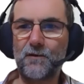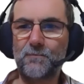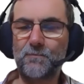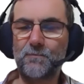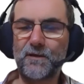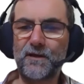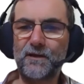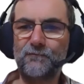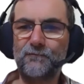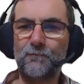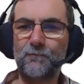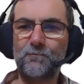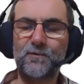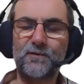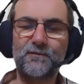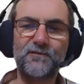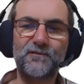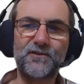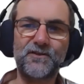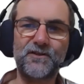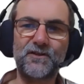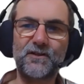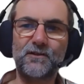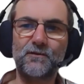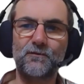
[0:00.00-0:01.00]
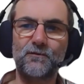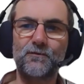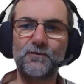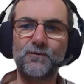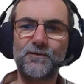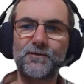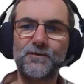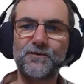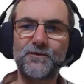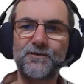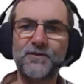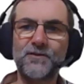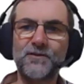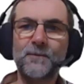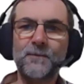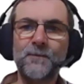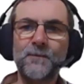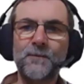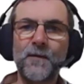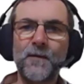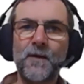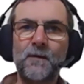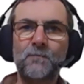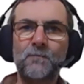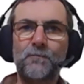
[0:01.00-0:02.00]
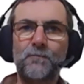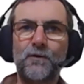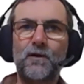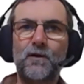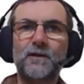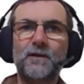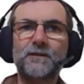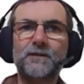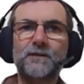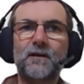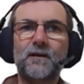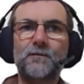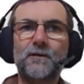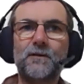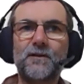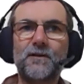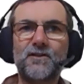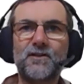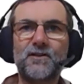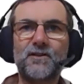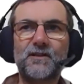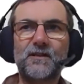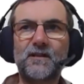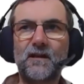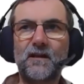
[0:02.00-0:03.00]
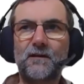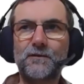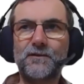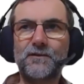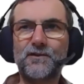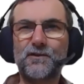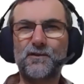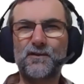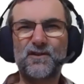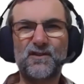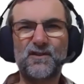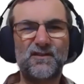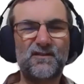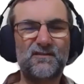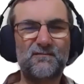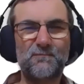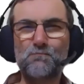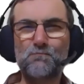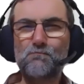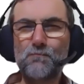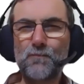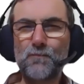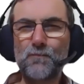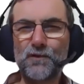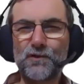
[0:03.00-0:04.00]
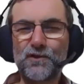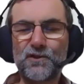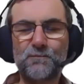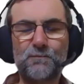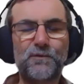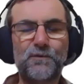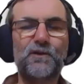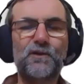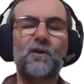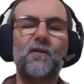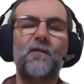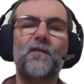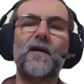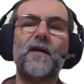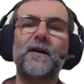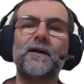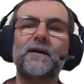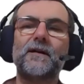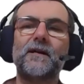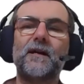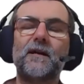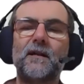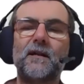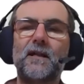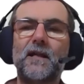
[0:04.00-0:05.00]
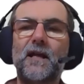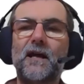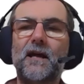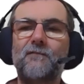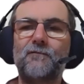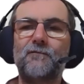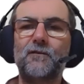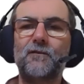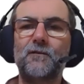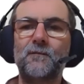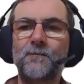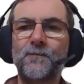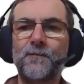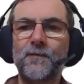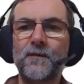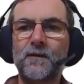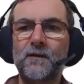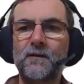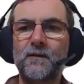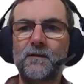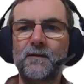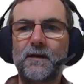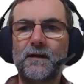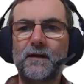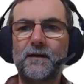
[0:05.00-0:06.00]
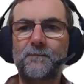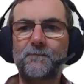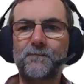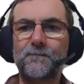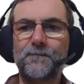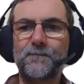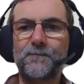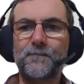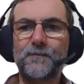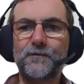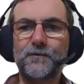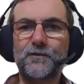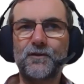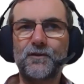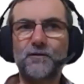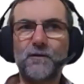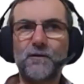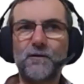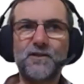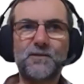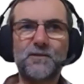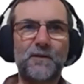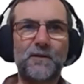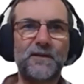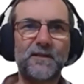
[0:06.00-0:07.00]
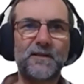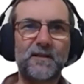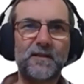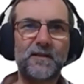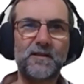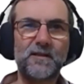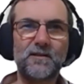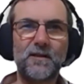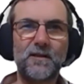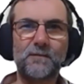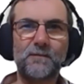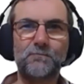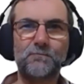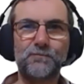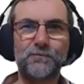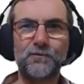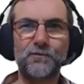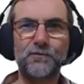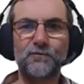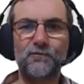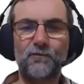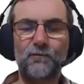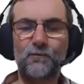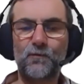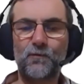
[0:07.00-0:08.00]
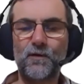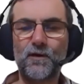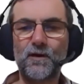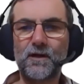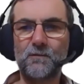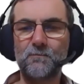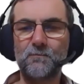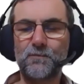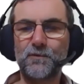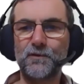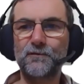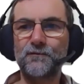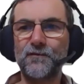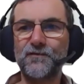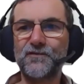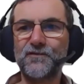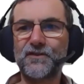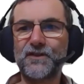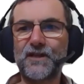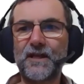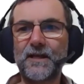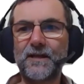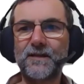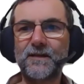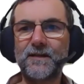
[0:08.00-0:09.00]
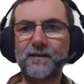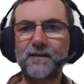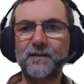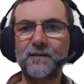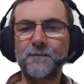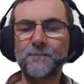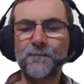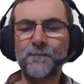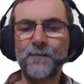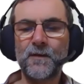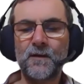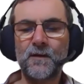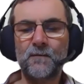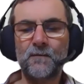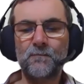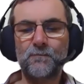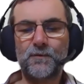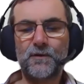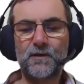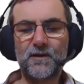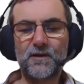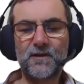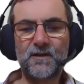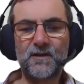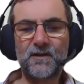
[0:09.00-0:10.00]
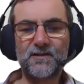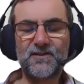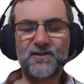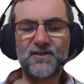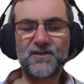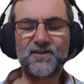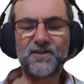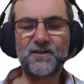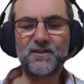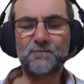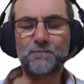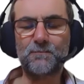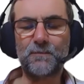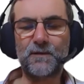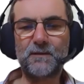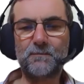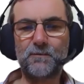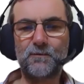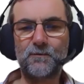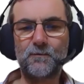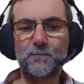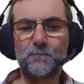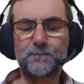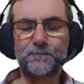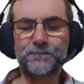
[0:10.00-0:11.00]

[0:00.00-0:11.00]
being for privacy coins. But I don't actually go into it much beyond that kind of level. But do explain things like proof of work and proof of stake. But as I say to people,